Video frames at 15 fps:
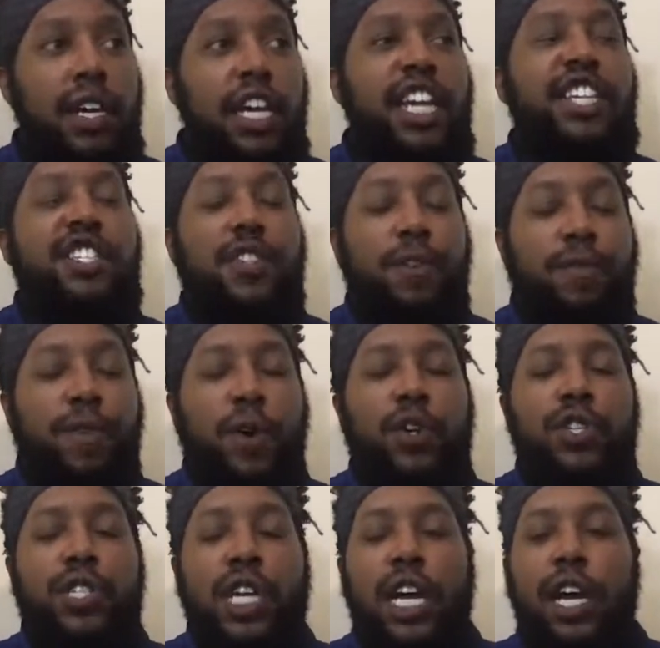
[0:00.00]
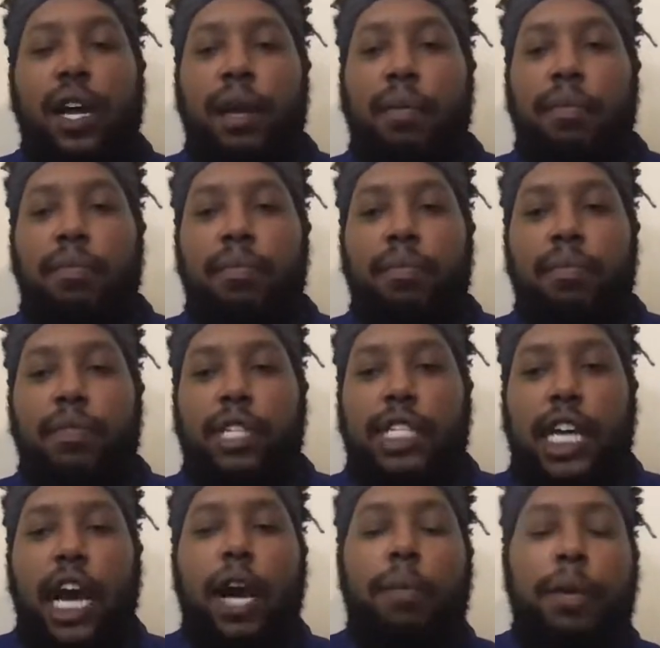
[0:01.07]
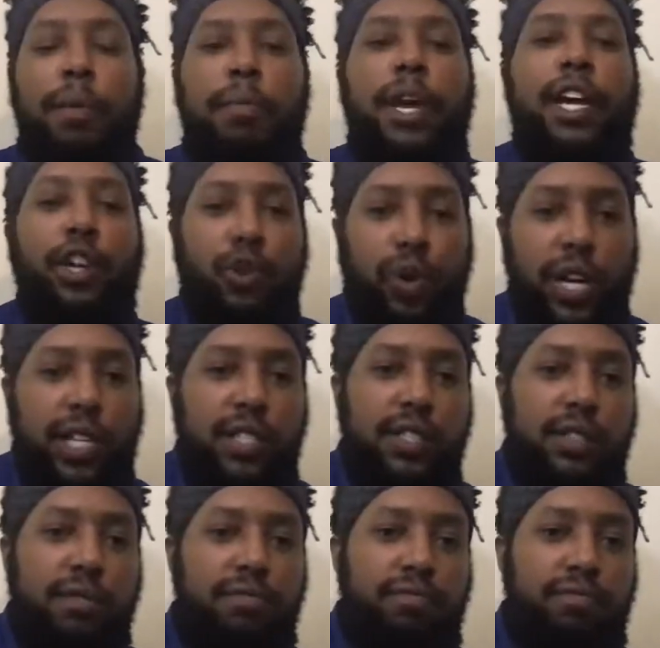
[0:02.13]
is the first time Tommy met Grace.